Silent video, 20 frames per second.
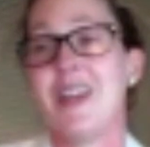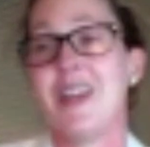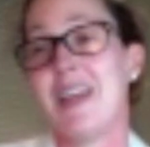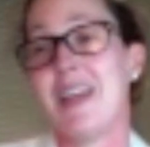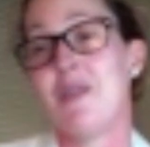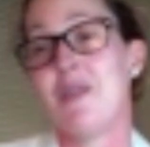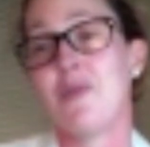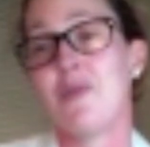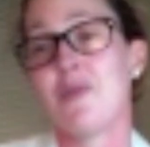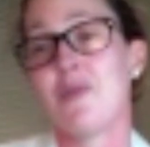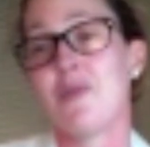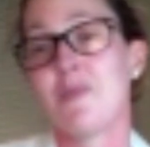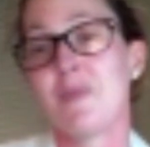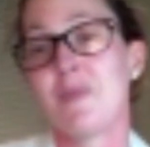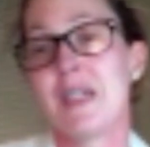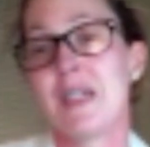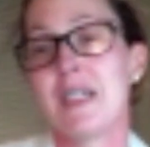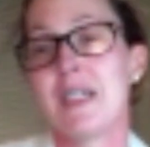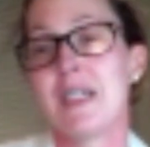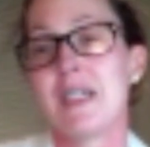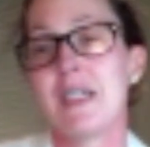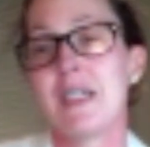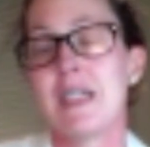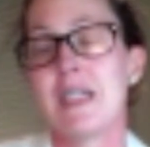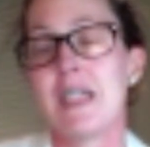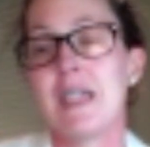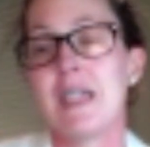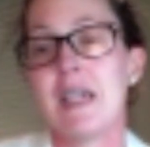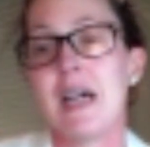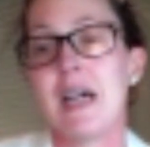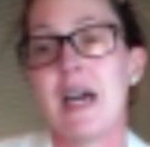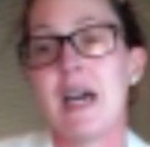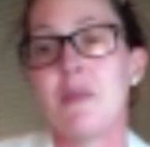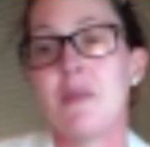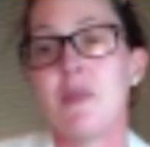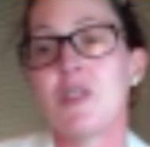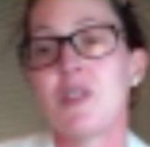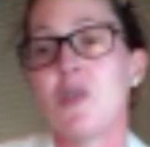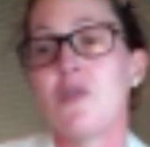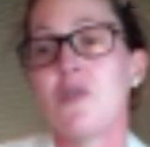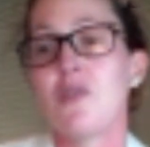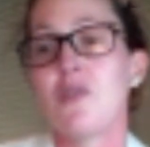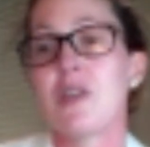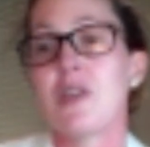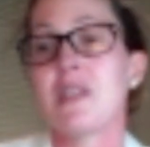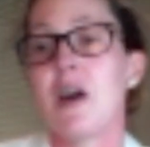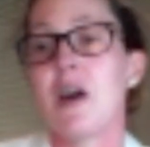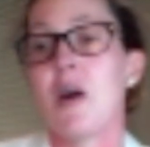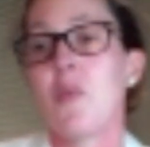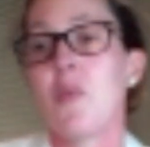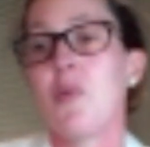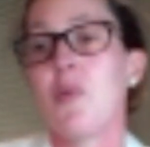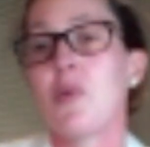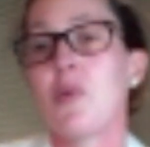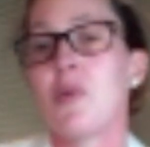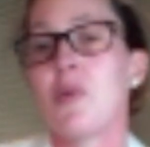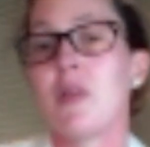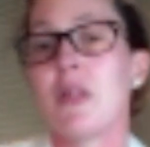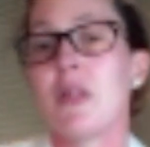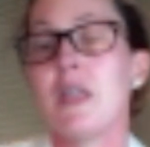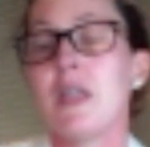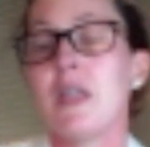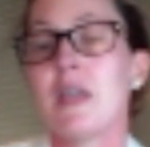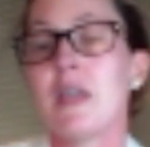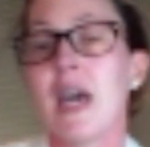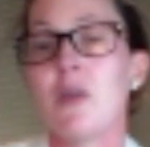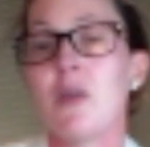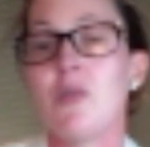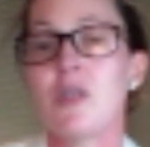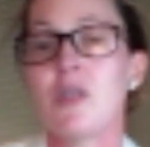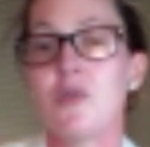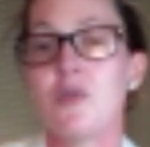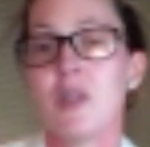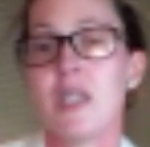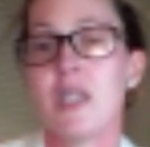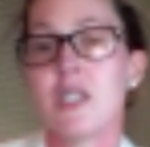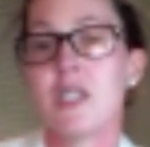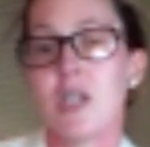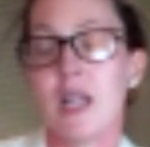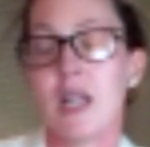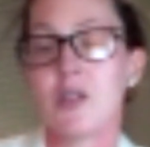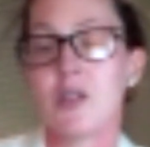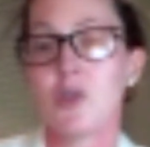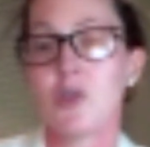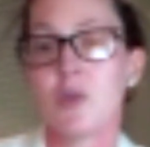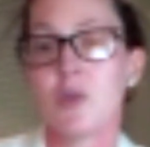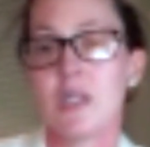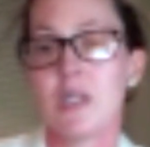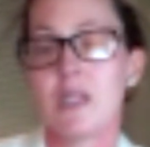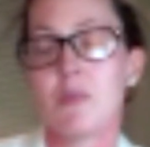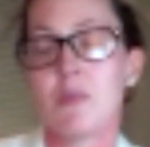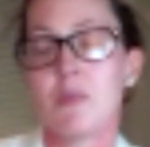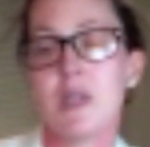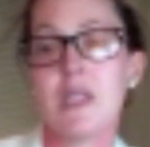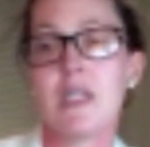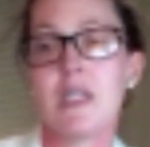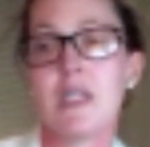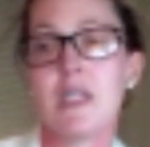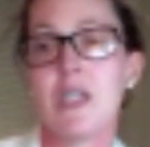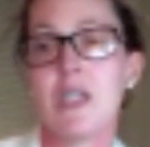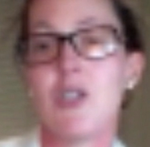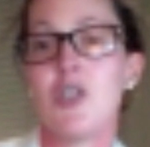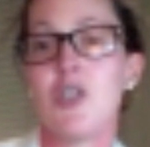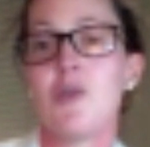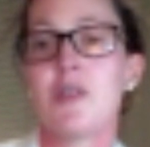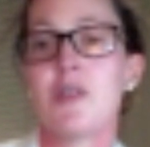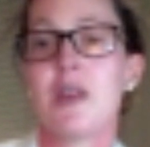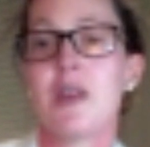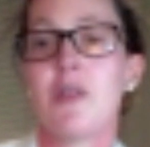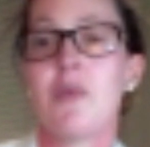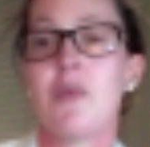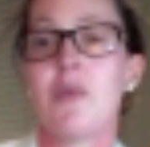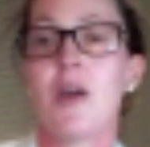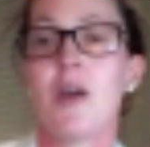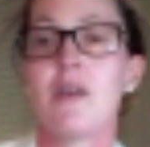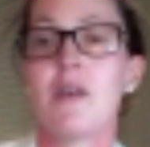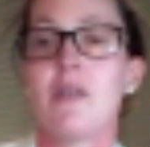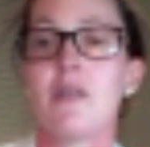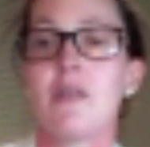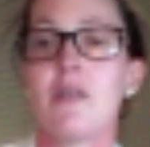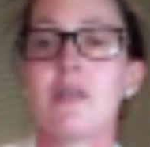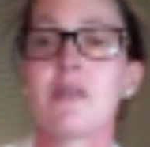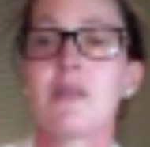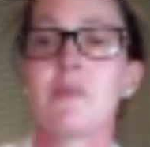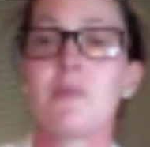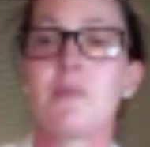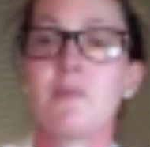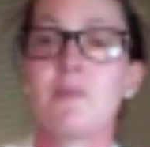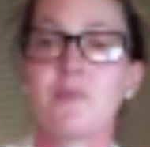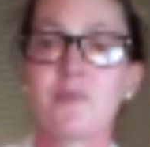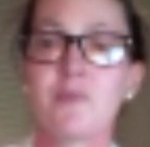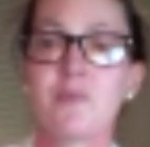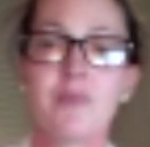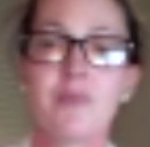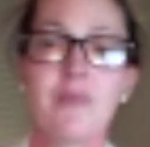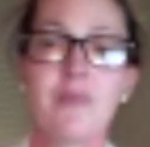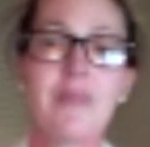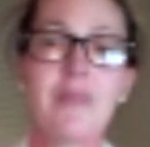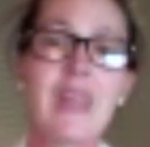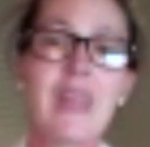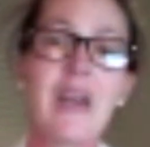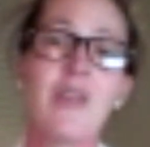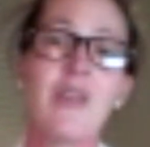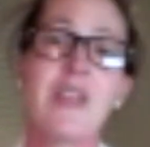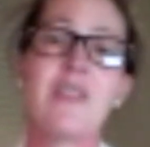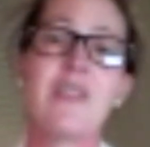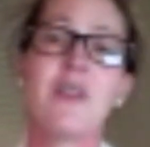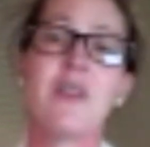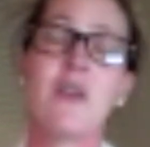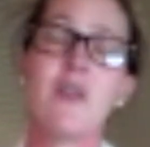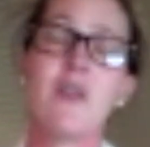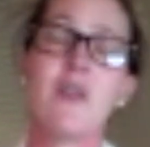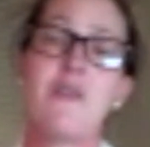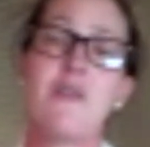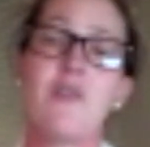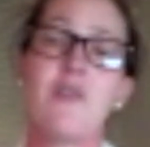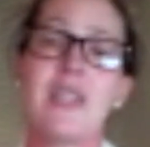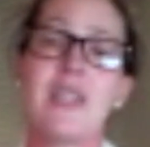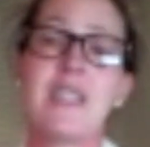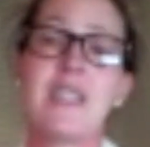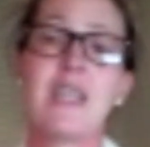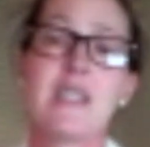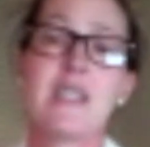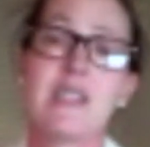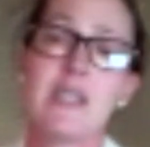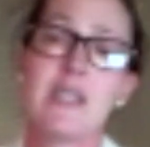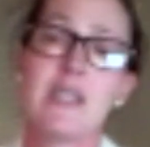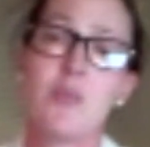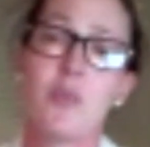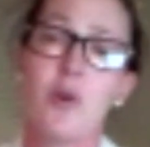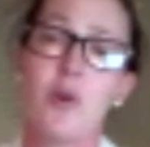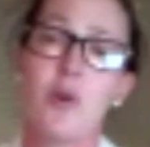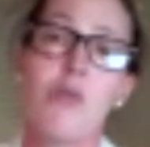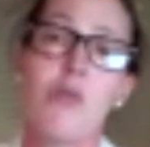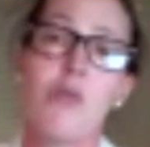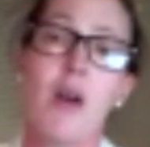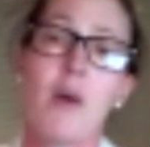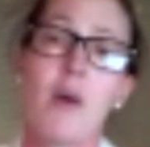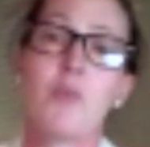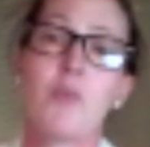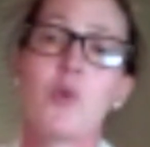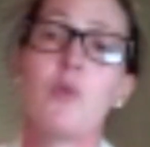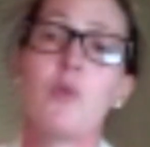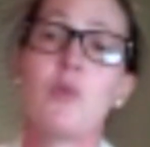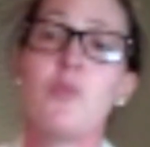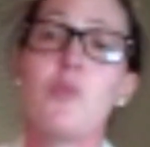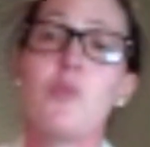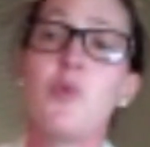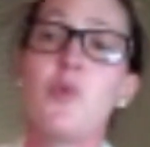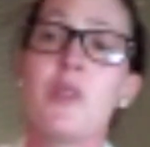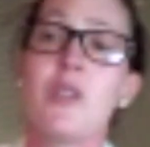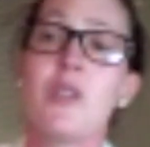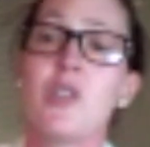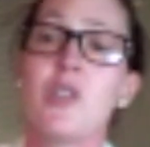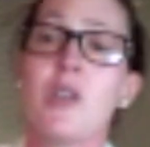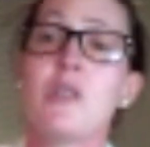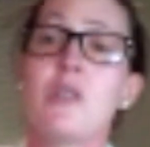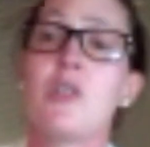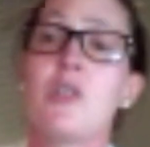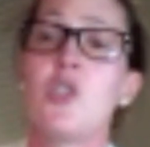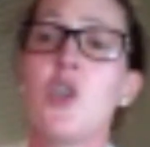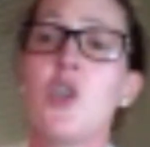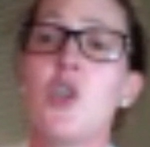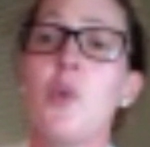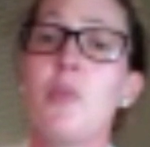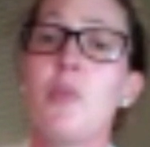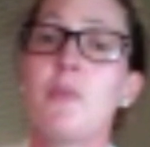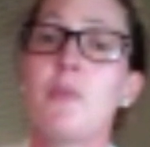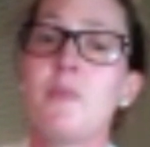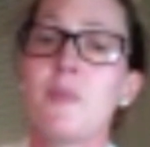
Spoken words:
live. So for example, Council for Intellectual Disability in New South Wales have a fantastic program called More Than Just a Job.